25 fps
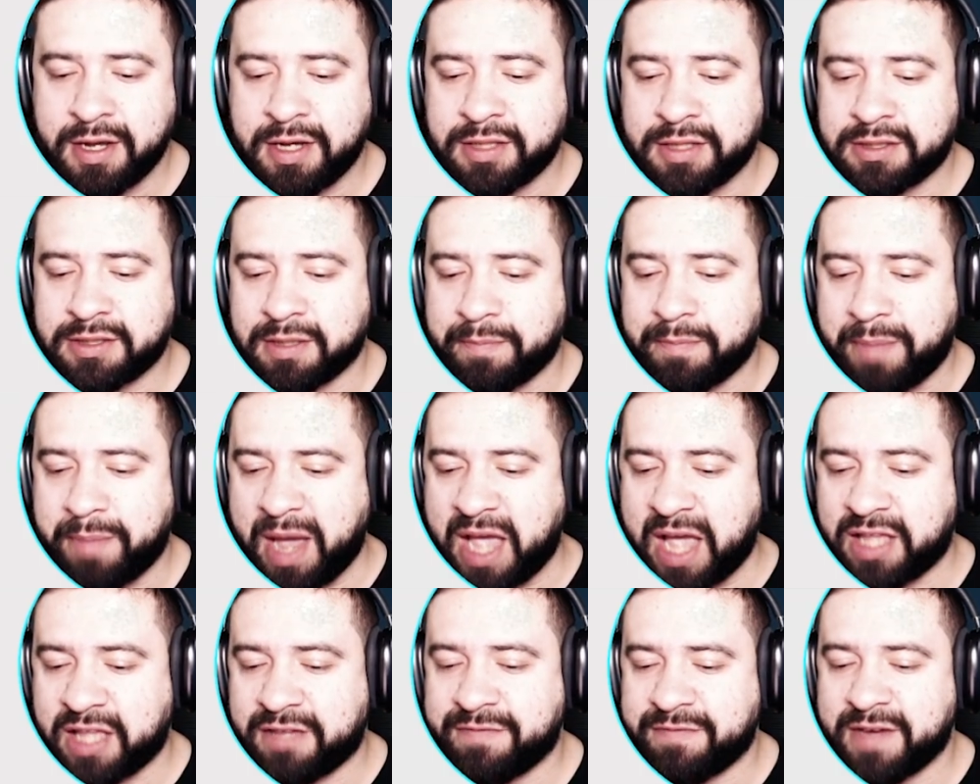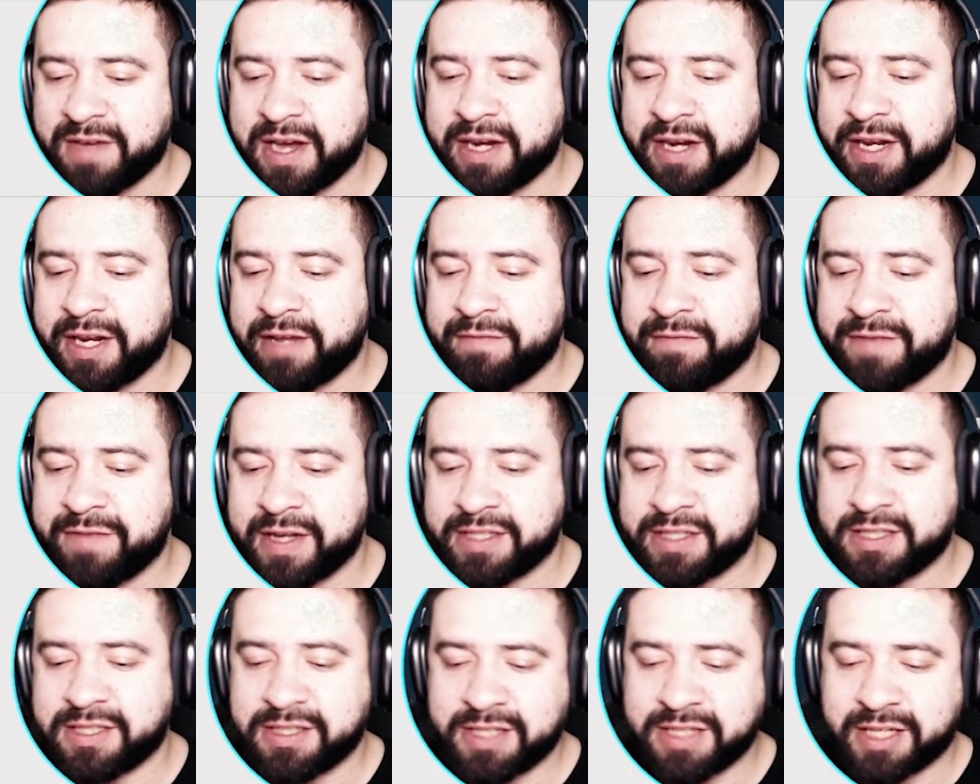Some pathfinding
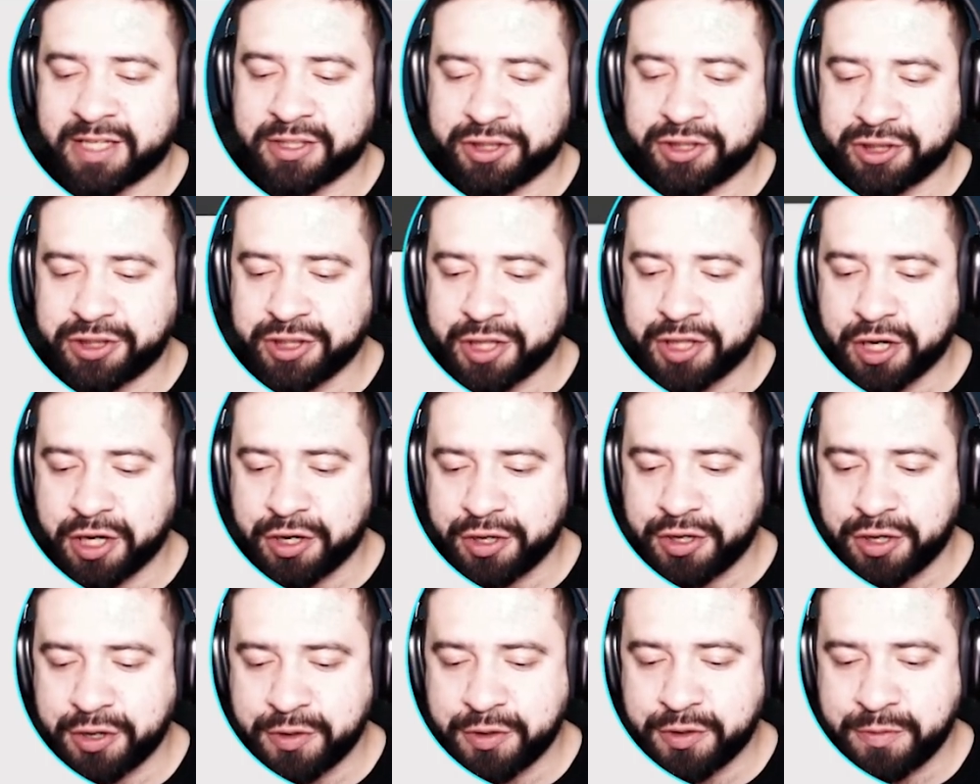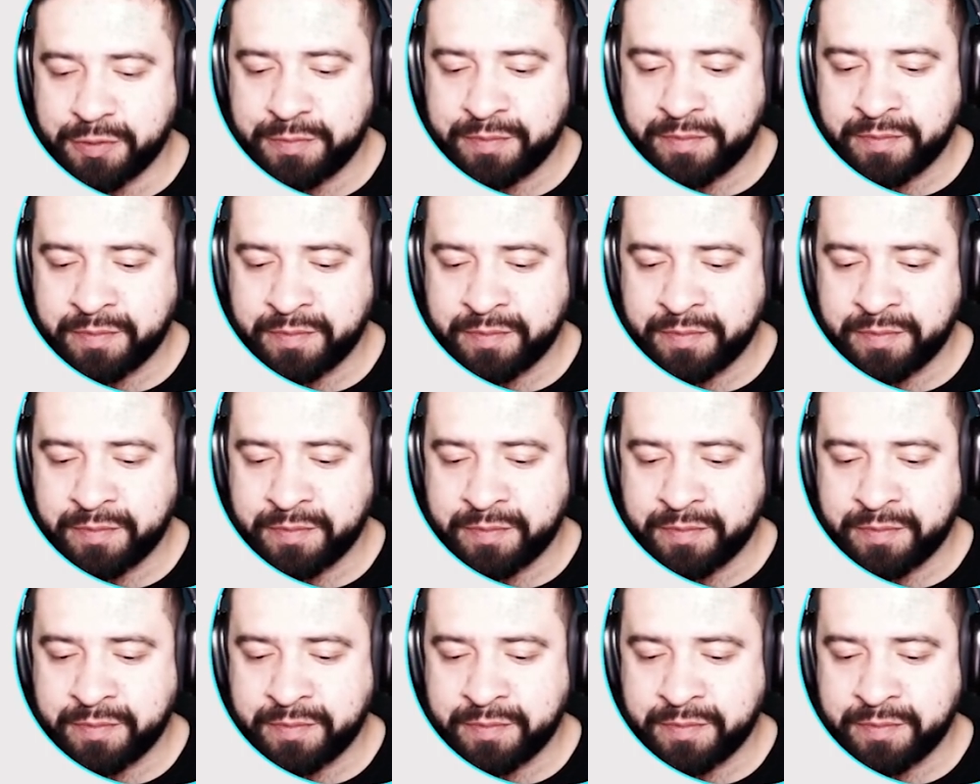fixes at GRU,